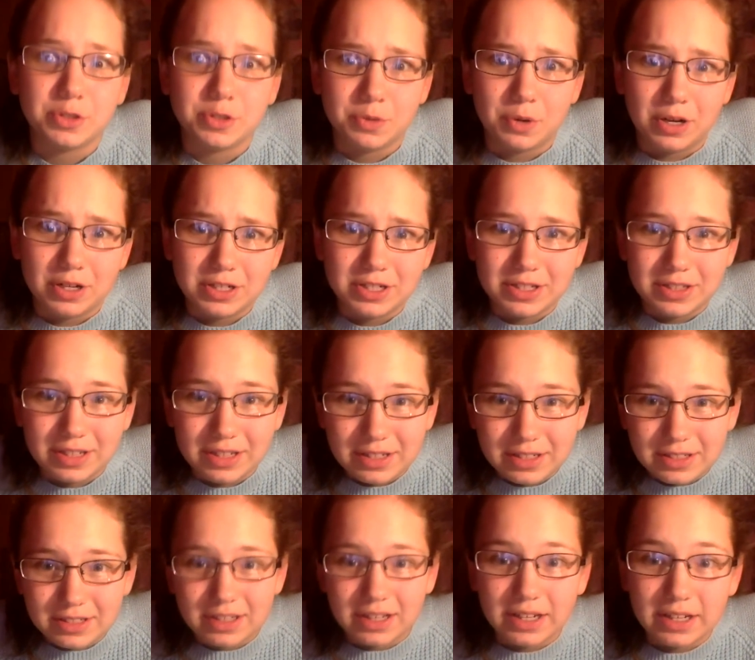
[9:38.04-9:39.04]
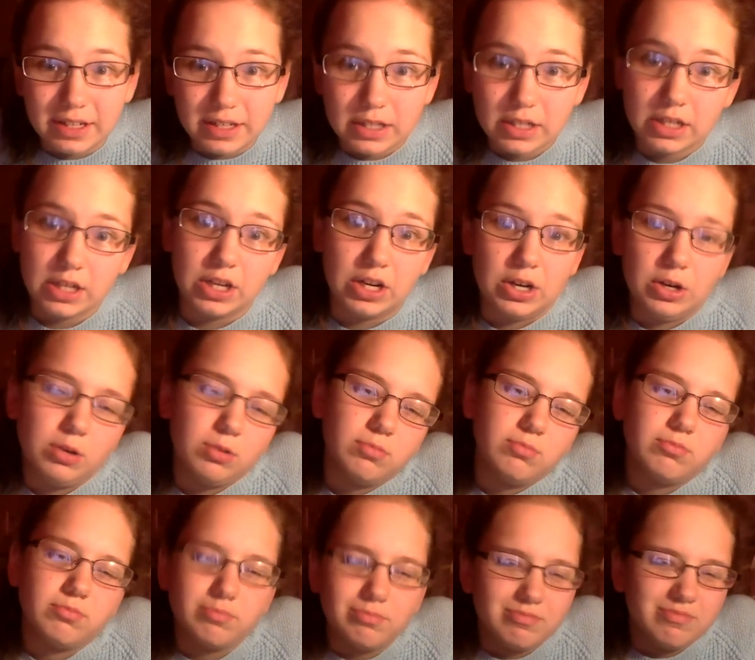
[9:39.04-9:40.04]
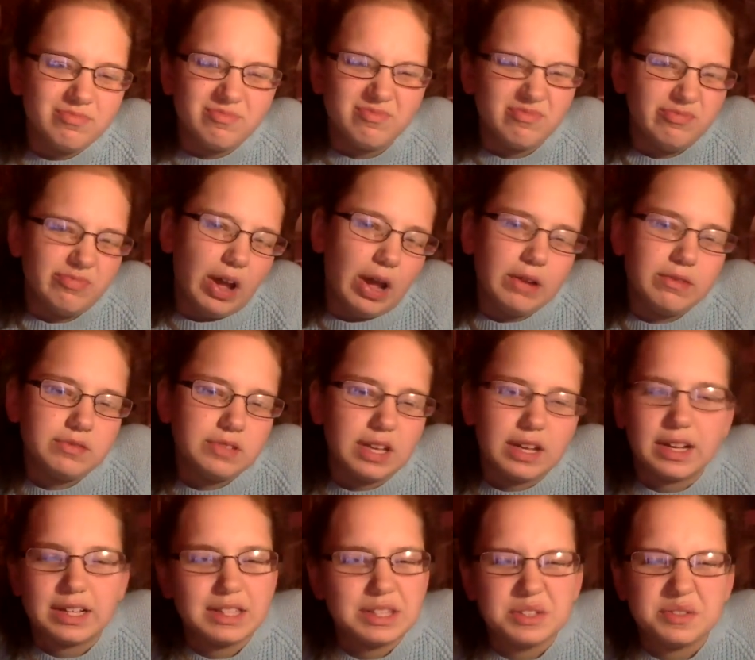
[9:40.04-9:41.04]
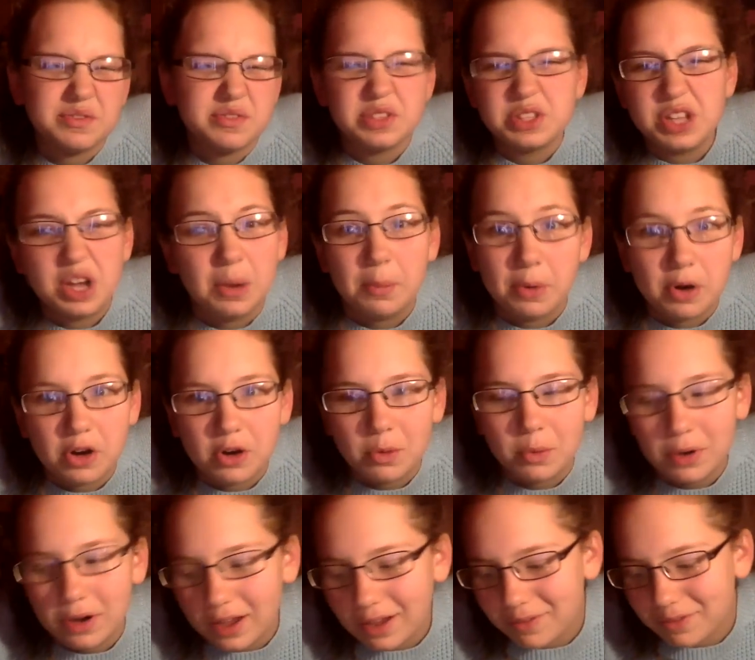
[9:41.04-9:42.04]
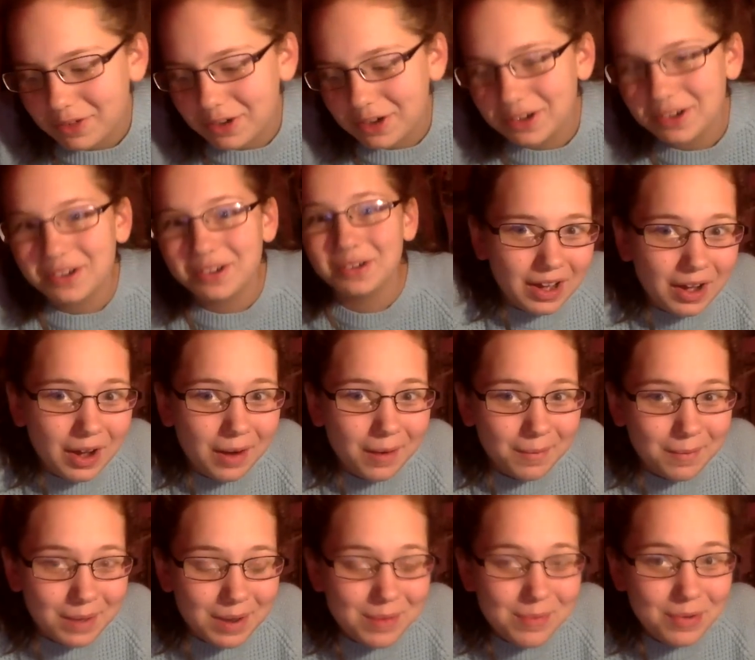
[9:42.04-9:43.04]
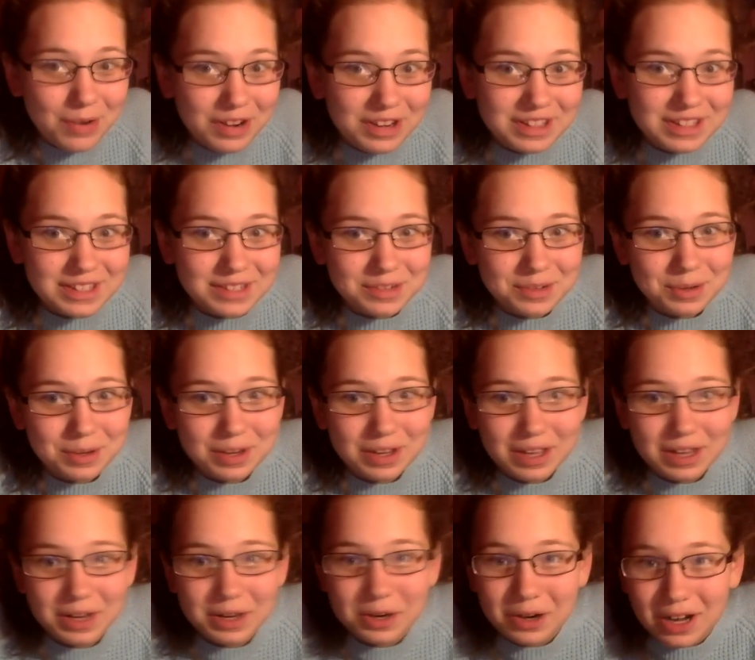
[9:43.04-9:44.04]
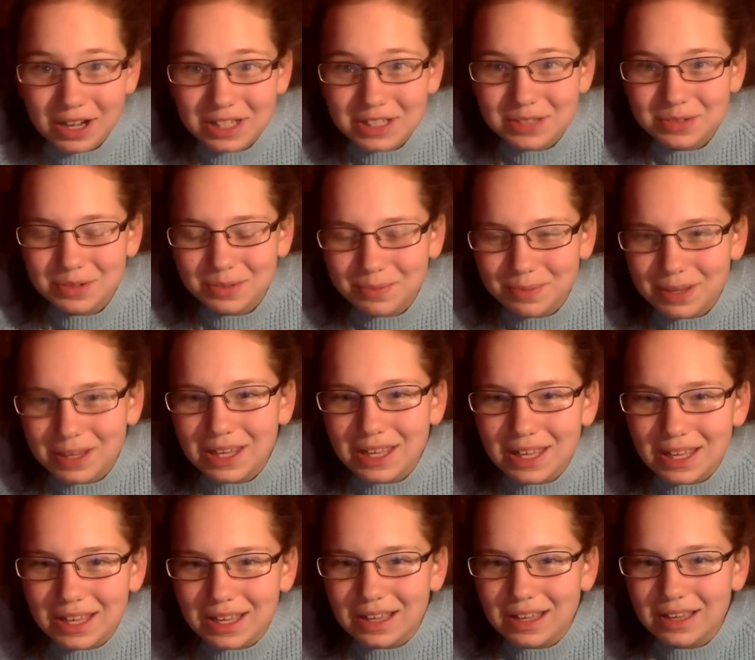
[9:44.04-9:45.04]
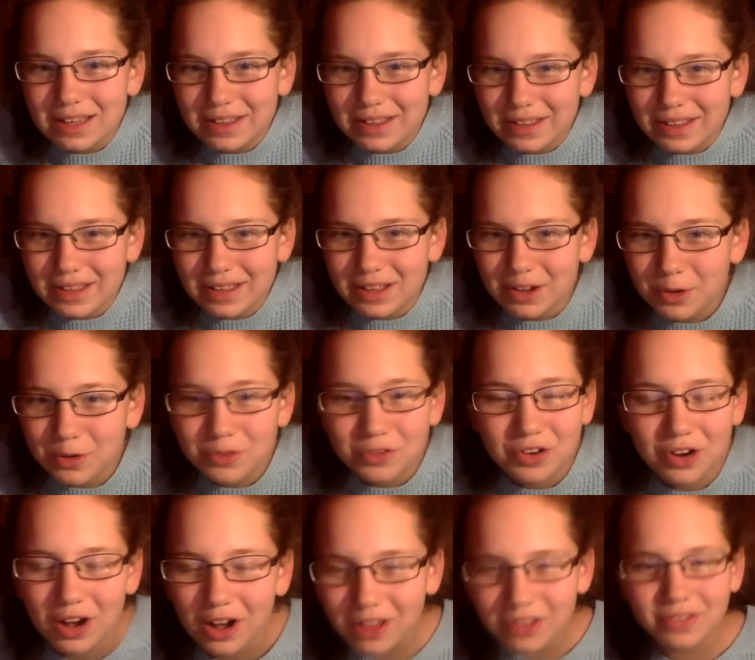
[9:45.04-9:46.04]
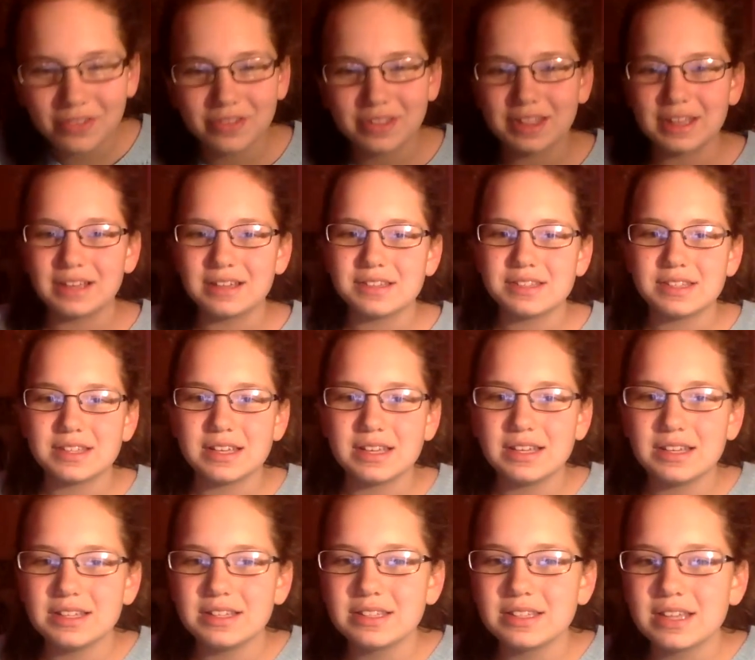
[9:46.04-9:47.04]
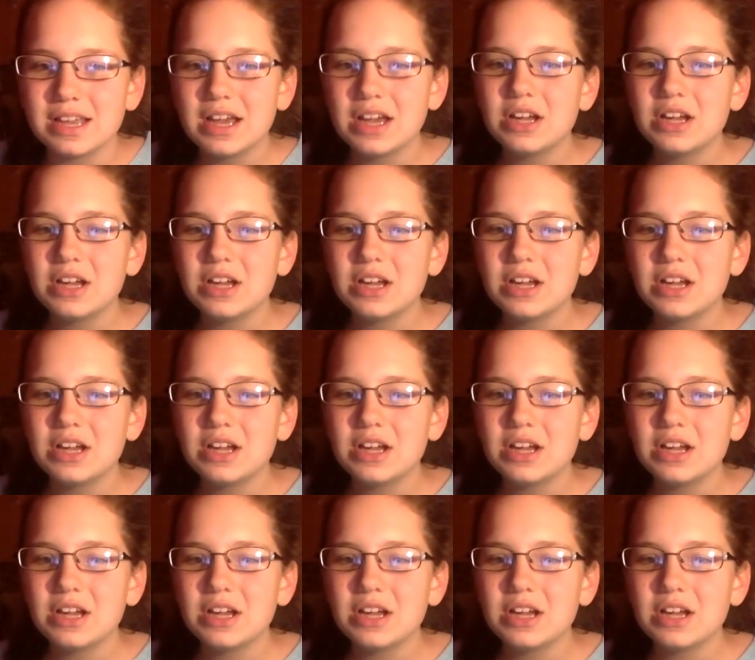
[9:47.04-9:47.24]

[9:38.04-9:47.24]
is watching this, like, 5 seconds of summer or whatever, our main points that we want to get across would be, over all of this, is